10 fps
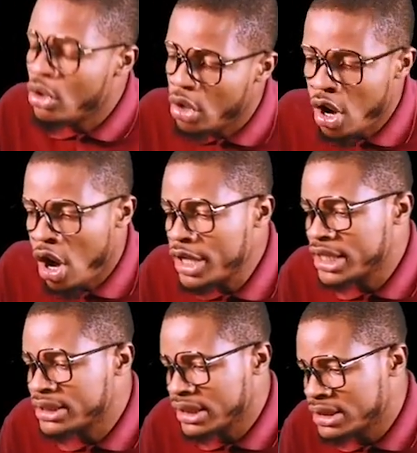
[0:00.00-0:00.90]
Or
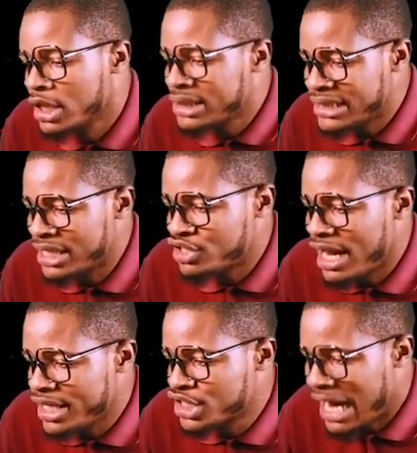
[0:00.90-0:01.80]
it is
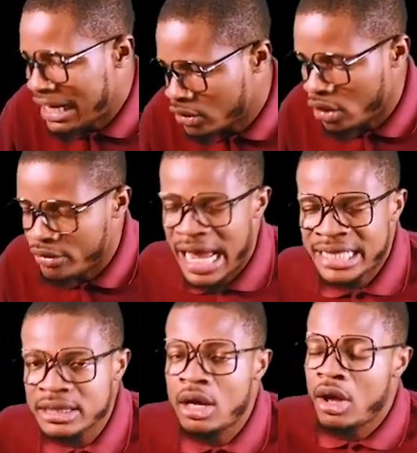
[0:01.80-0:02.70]
tetrahedral,
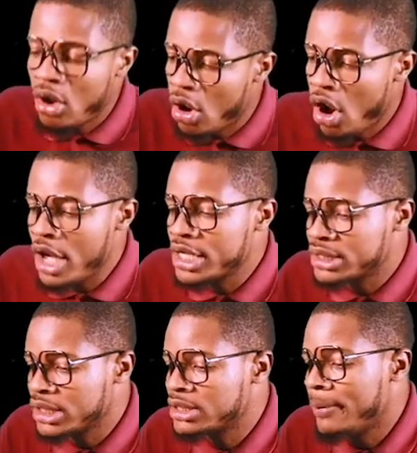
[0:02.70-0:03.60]
correct? Or
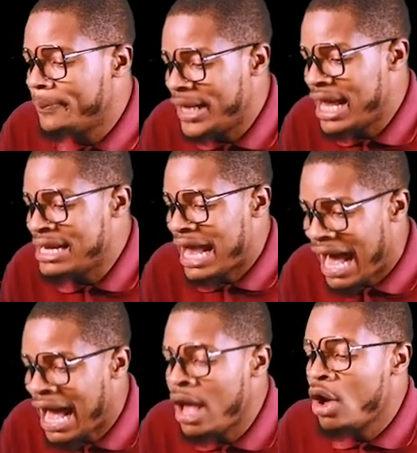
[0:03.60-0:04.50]
it is
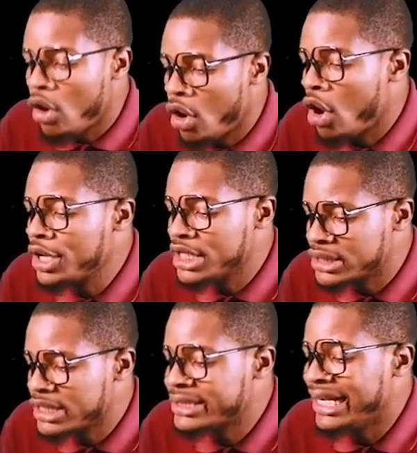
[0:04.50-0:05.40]
planar, or
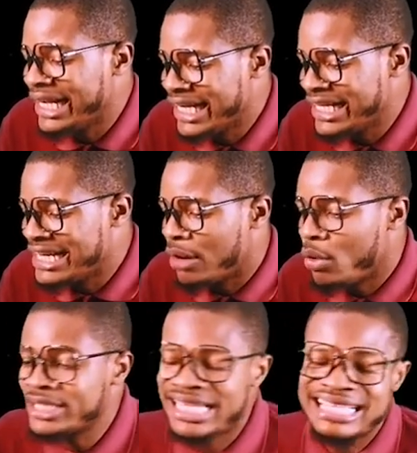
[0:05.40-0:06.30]
it is linear.
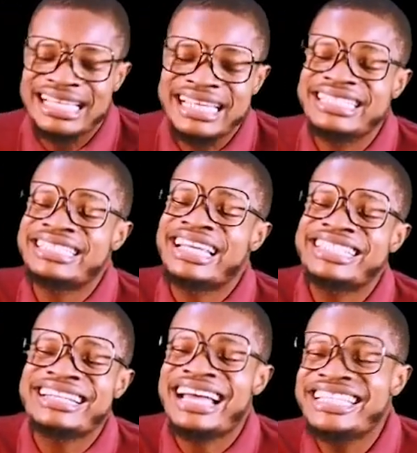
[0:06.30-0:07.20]
What is the answer? It is
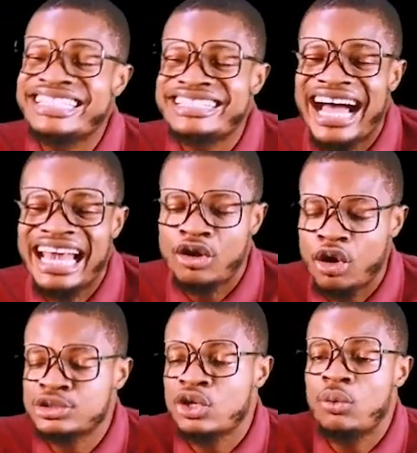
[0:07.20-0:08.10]
tetrahedral.
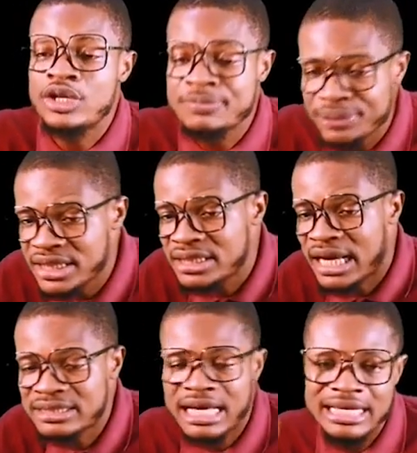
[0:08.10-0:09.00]
Option what? B is the
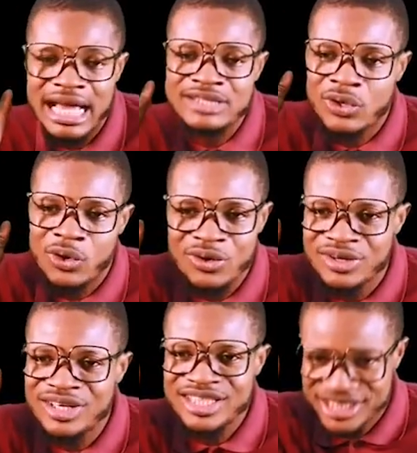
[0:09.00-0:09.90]
answer. That's all.
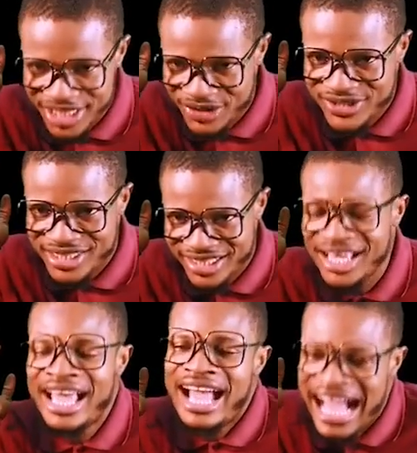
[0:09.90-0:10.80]
Shall you see?
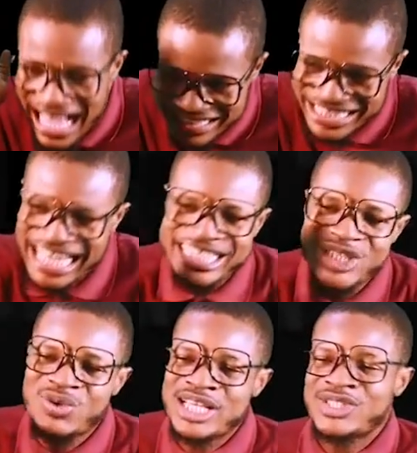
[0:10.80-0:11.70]
Answer
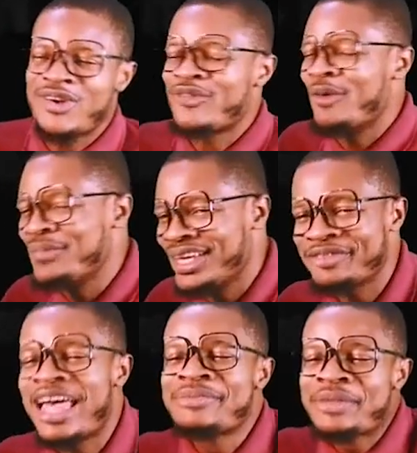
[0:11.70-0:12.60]
this question for
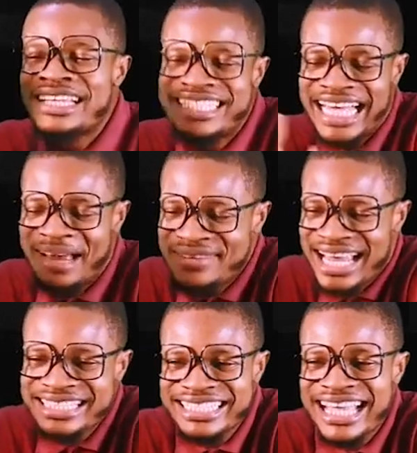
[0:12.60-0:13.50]
me. Jamb
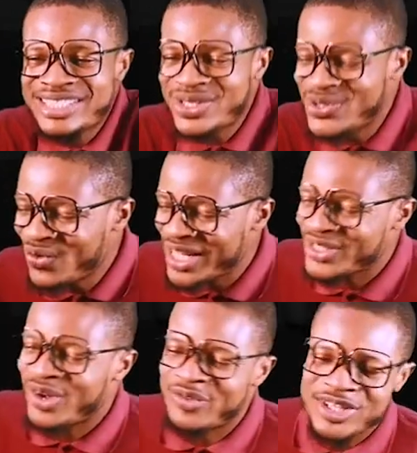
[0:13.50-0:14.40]
1992
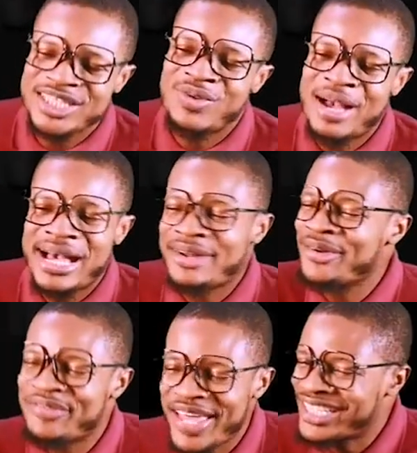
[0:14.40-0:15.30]
question 41. Man,
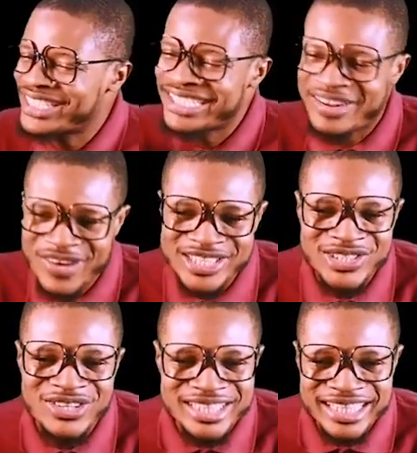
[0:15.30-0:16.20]
no vex. The
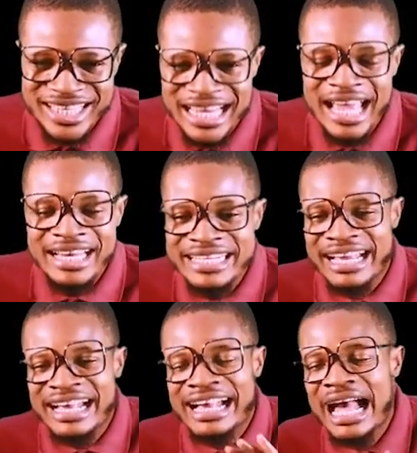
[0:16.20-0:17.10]
question says
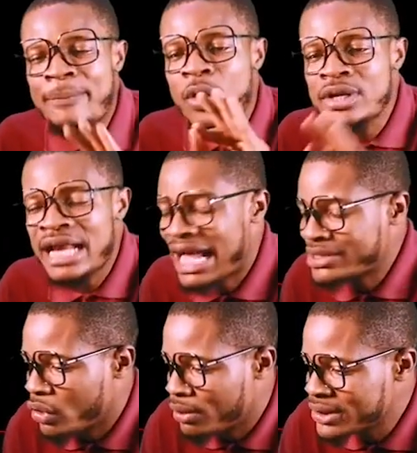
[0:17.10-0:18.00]
the carbon
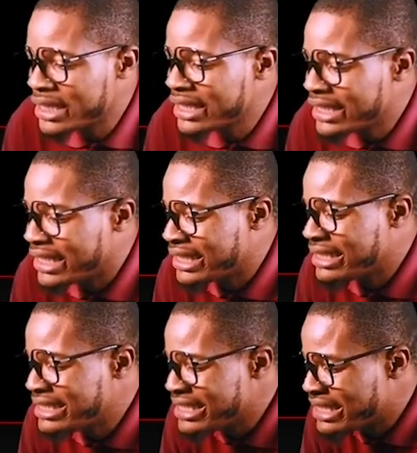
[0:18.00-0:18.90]
atoms
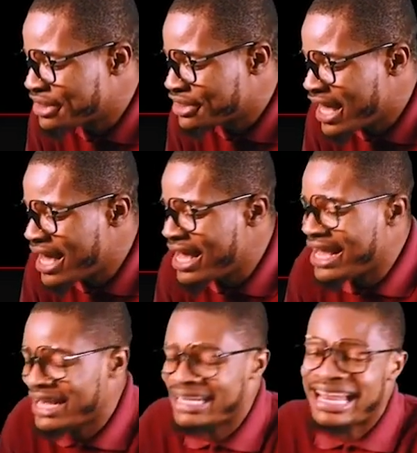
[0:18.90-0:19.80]
in
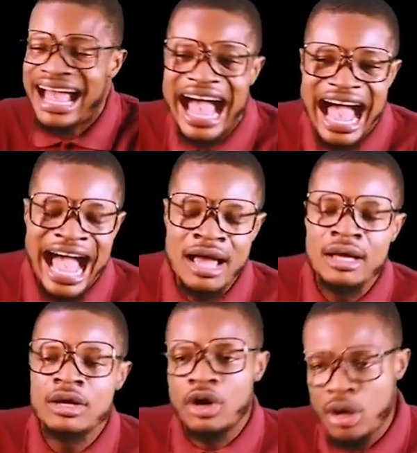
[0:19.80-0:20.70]
ethane are
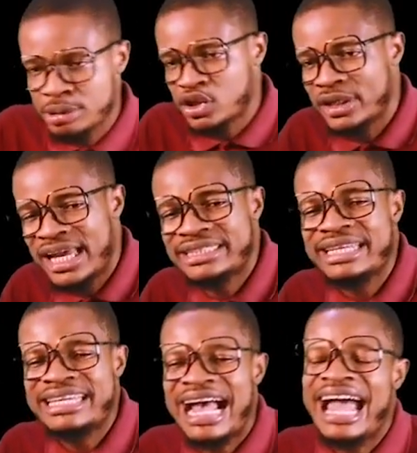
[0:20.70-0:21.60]
Option A
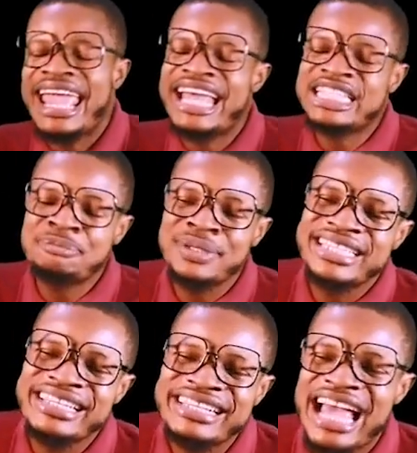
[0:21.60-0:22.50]
say they are
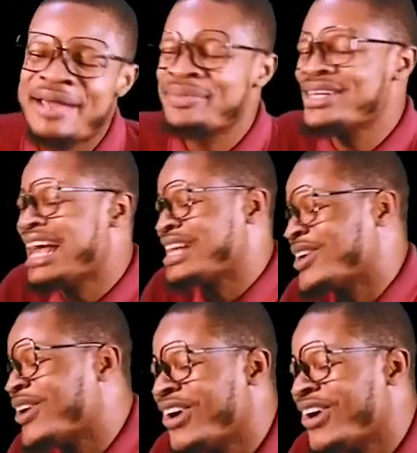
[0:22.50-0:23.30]
sp3 hybridized.